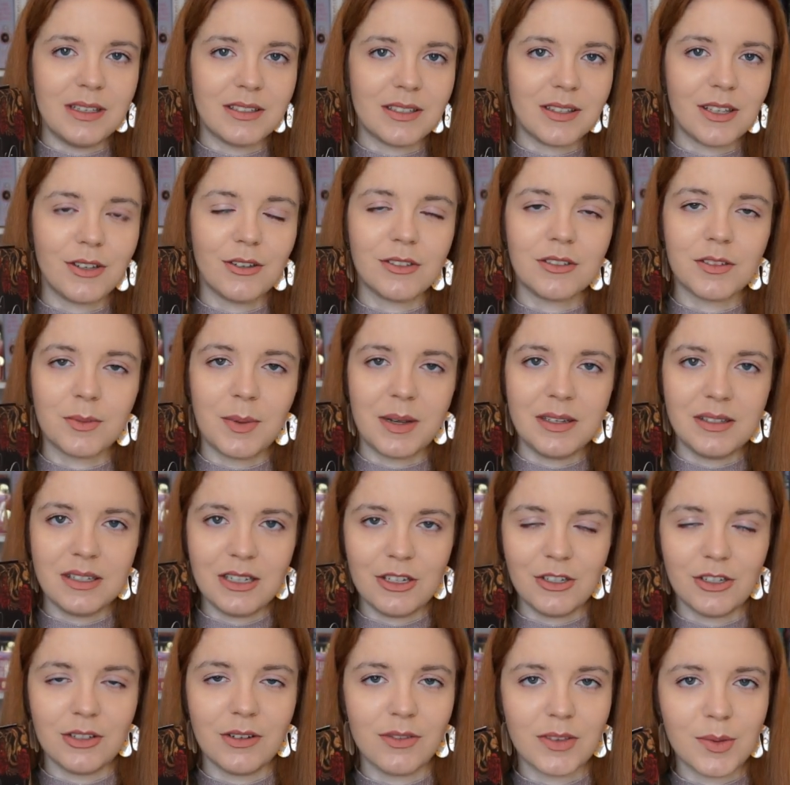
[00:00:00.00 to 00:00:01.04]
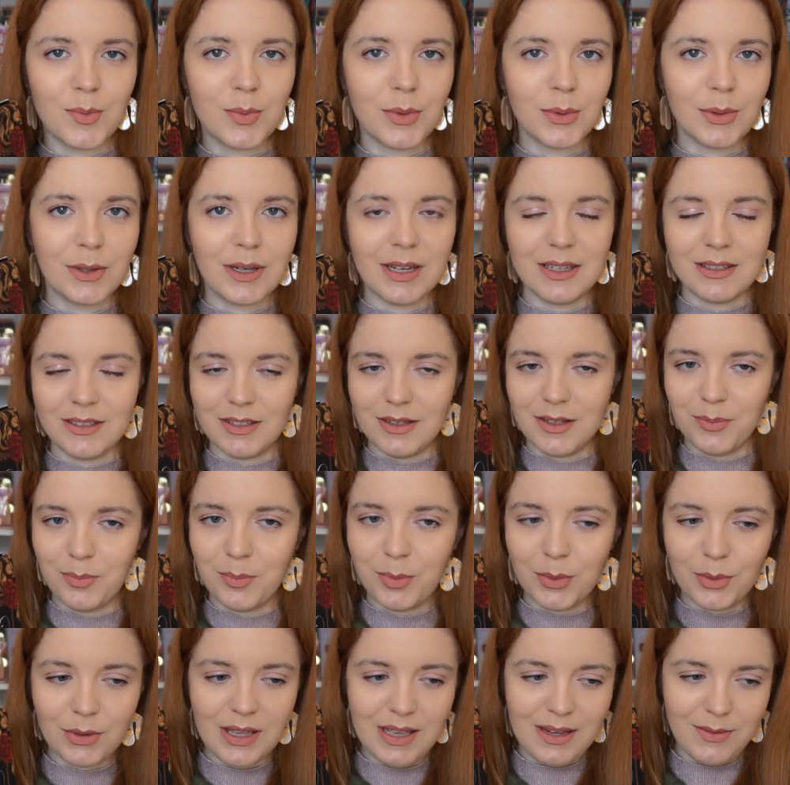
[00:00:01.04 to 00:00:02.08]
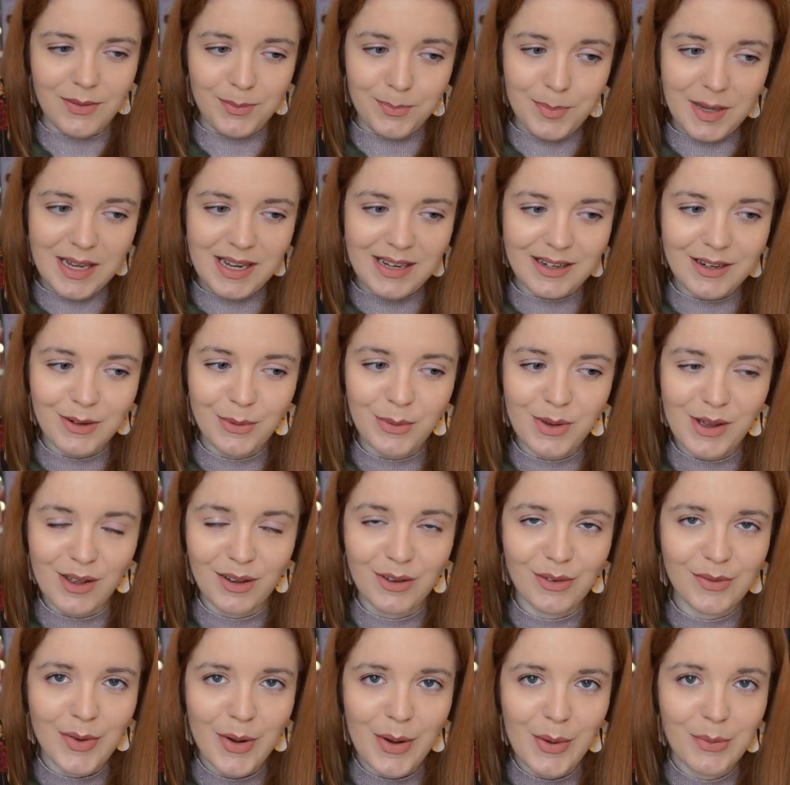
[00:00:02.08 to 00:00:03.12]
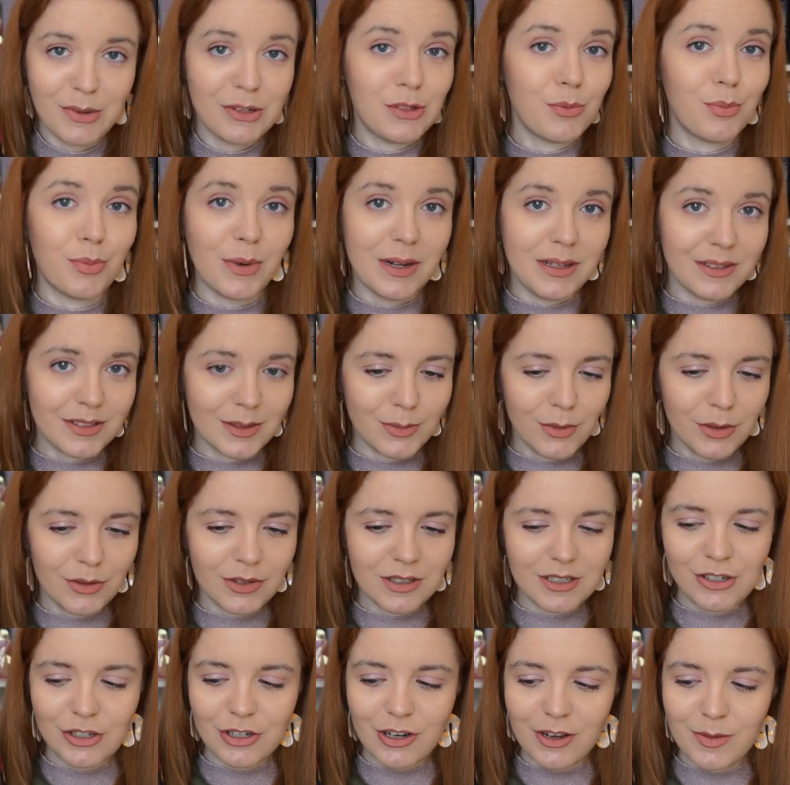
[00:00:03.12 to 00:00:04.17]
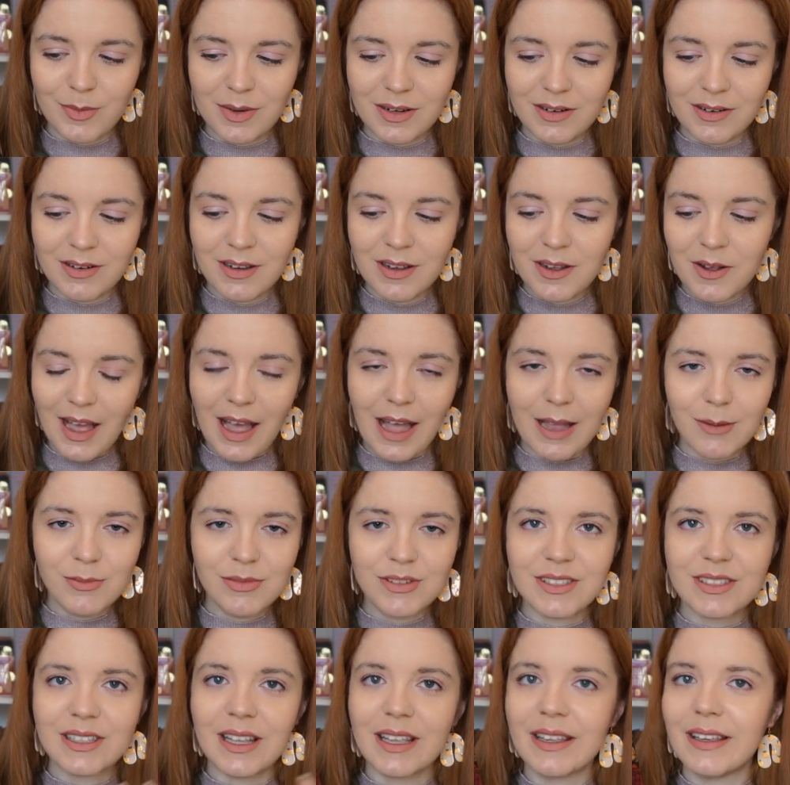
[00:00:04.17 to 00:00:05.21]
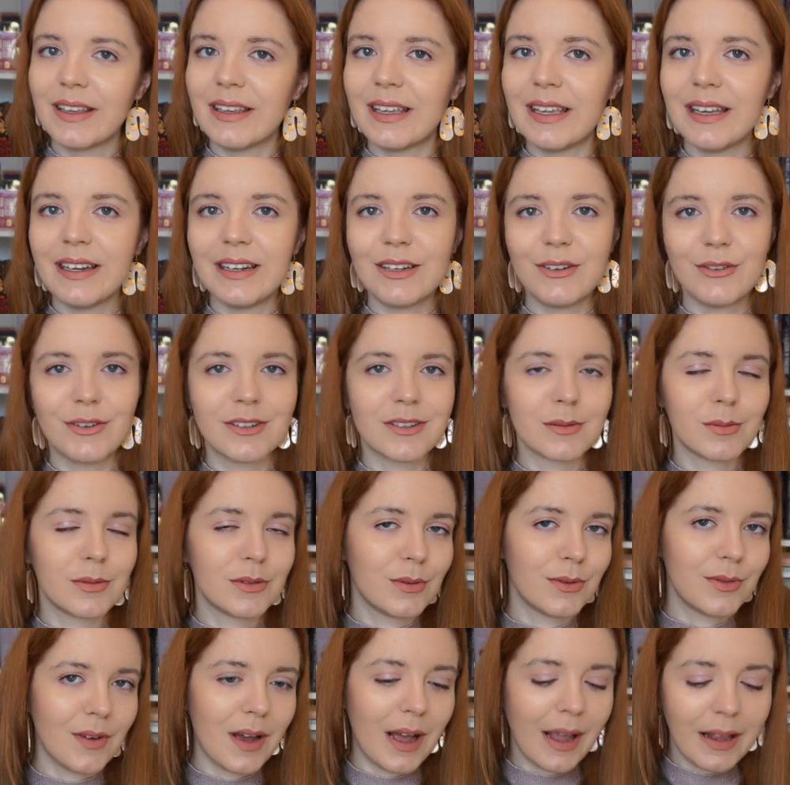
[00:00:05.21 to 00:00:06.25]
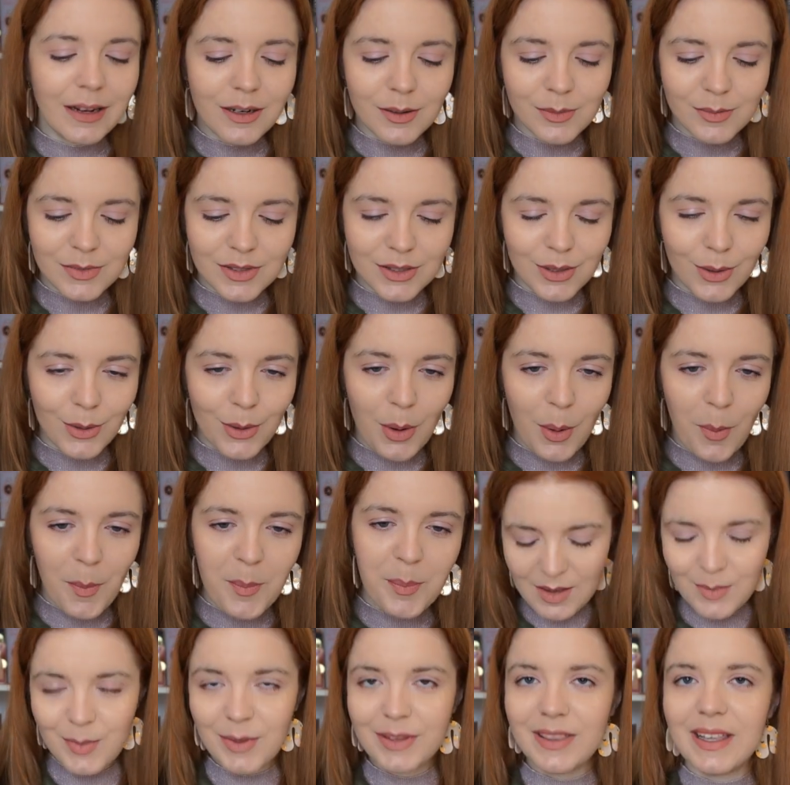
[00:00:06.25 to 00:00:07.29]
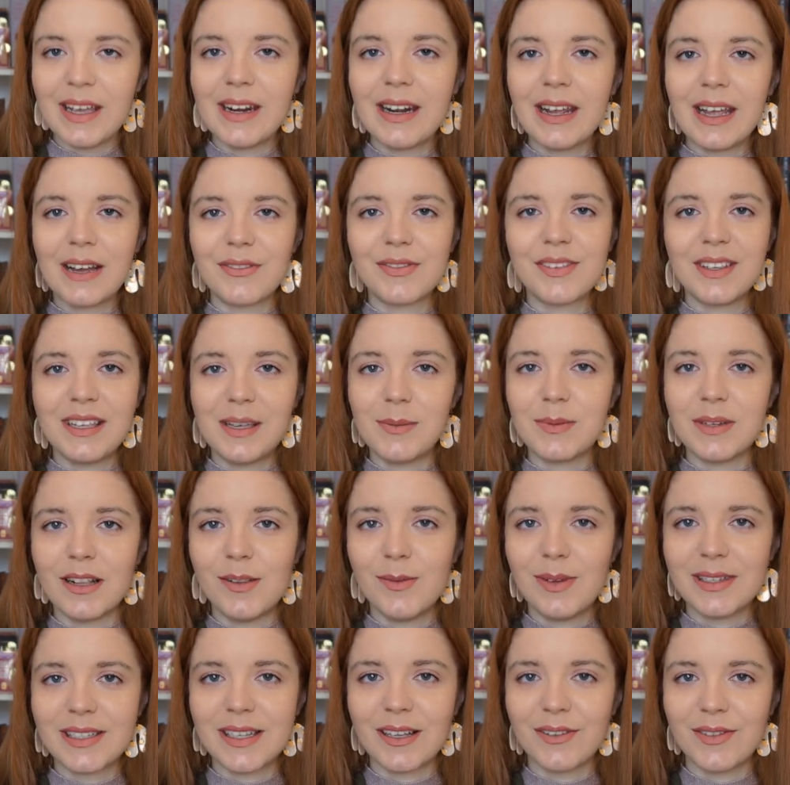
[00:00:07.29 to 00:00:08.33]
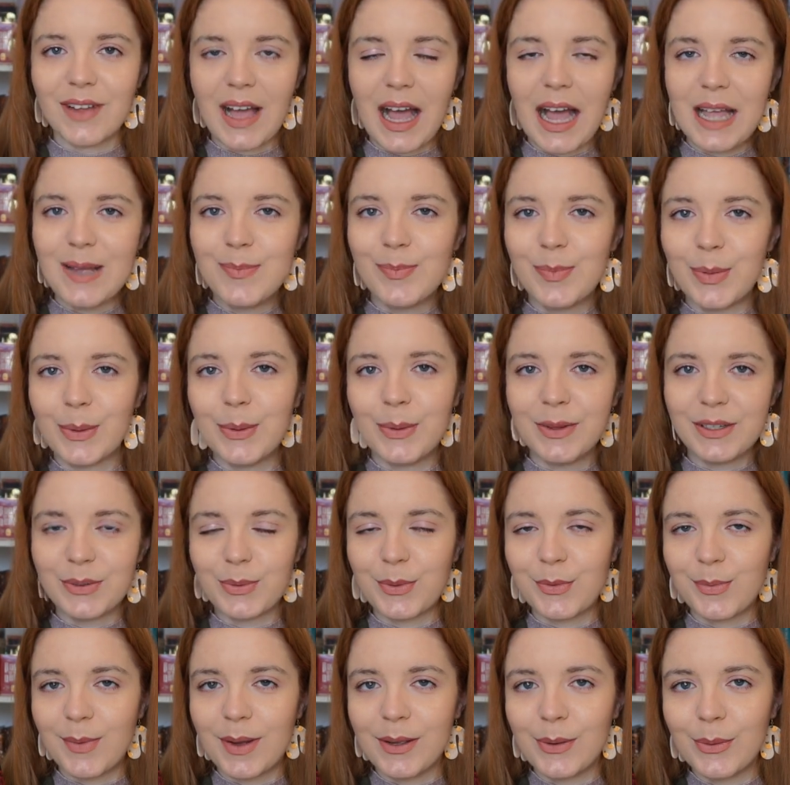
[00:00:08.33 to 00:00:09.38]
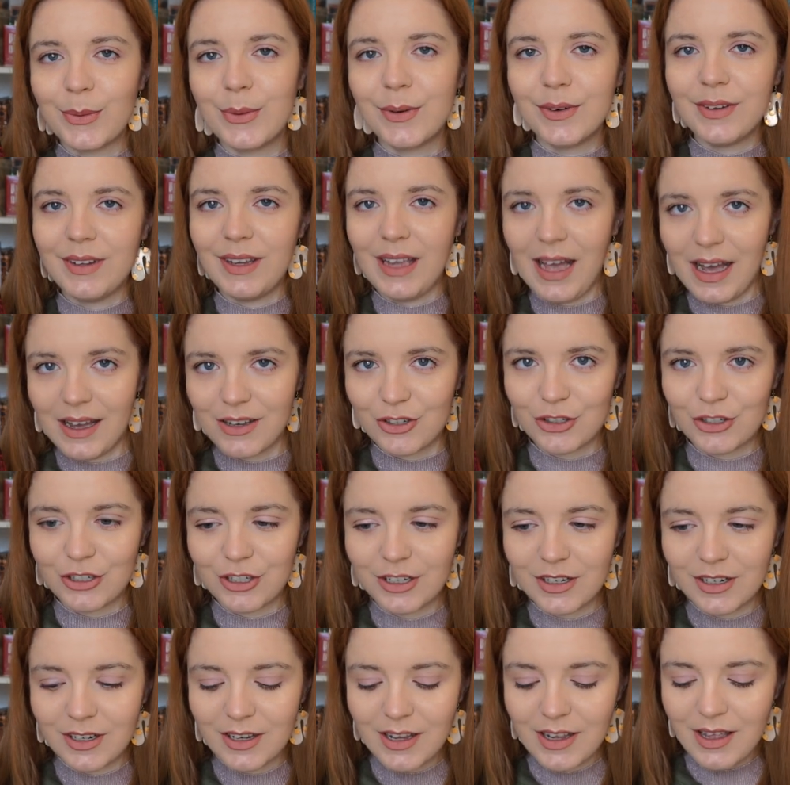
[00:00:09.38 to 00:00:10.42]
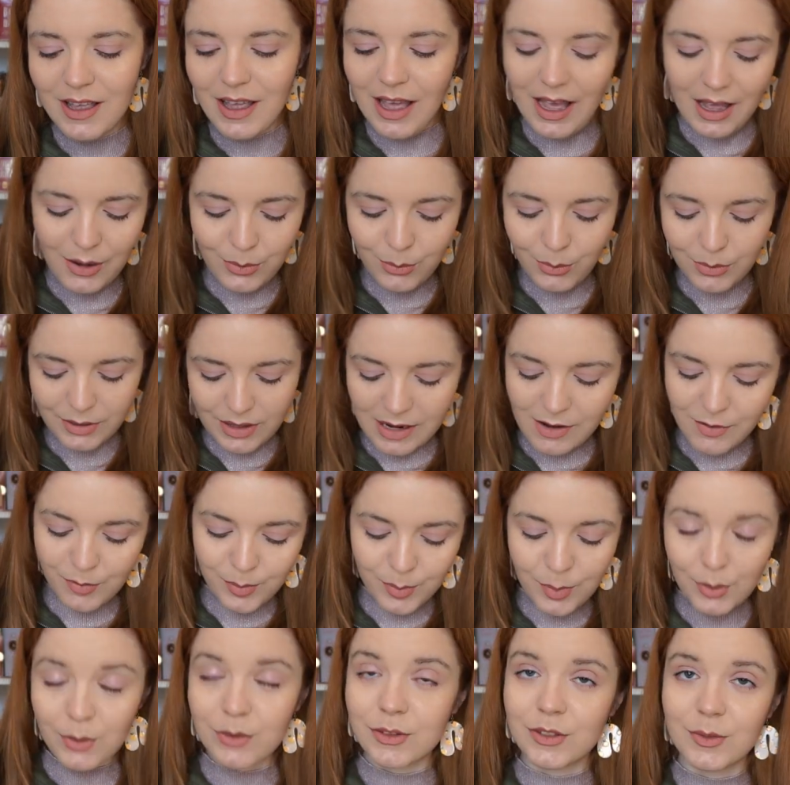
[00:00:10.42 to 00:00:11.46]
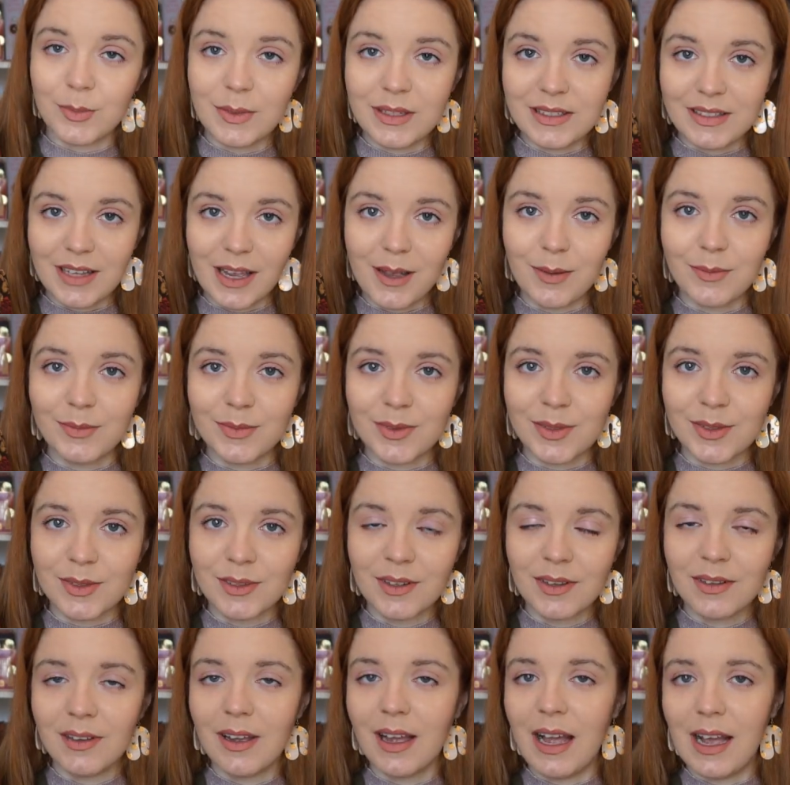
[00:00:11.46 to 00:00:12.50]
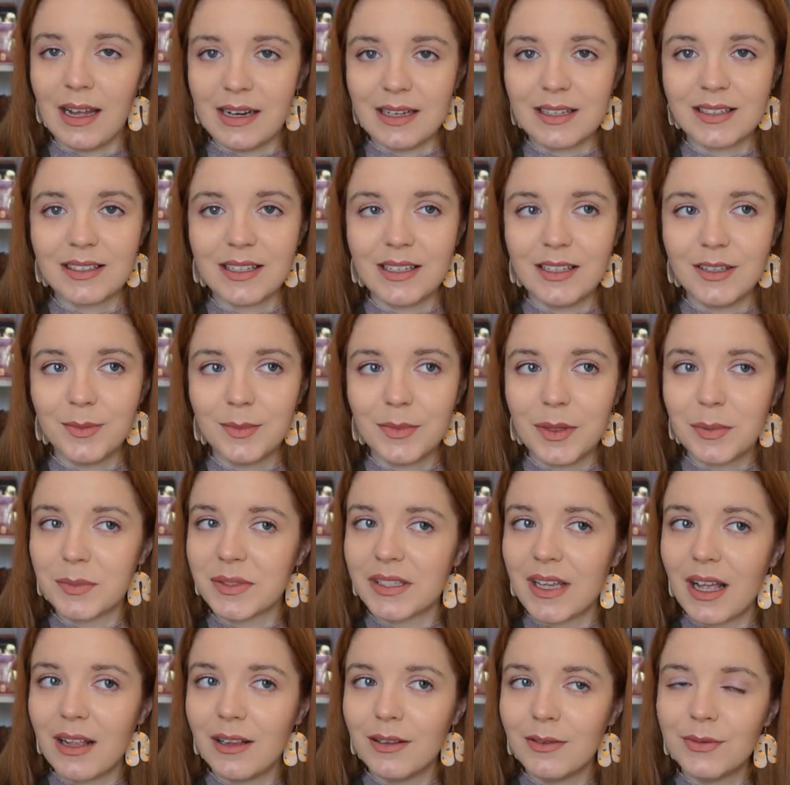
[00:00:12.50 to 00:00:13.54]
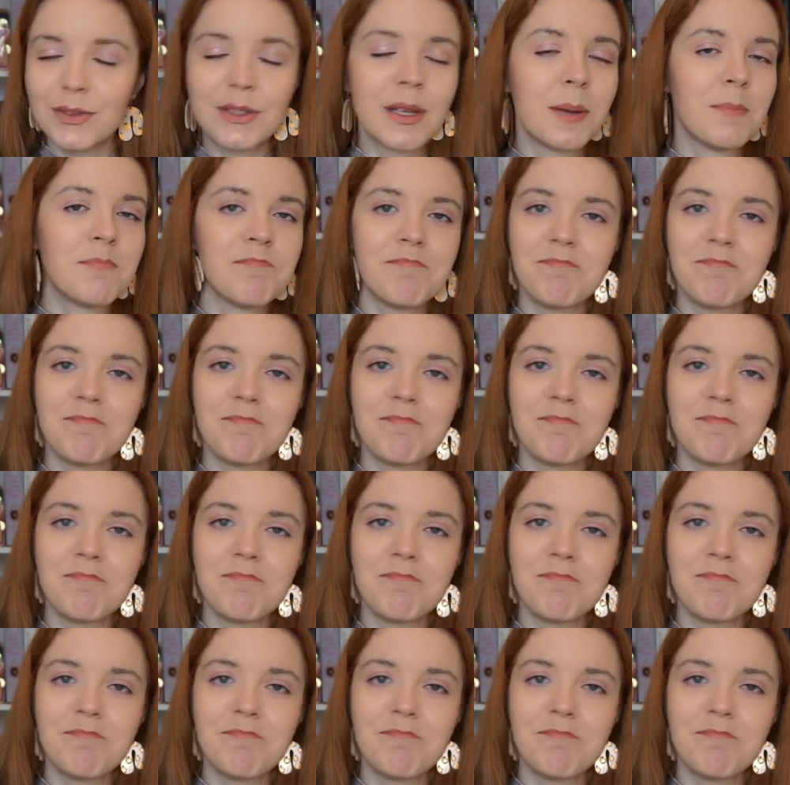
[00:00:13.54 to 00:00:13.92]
It's the customization of the book. It's the book being a work of art which brings the most enjoyment. I'm just like a kid at Christmas with items though. But then I have to keep telling myself I bought this with my own cash. And would I have bought some of these items had I seen them themselves?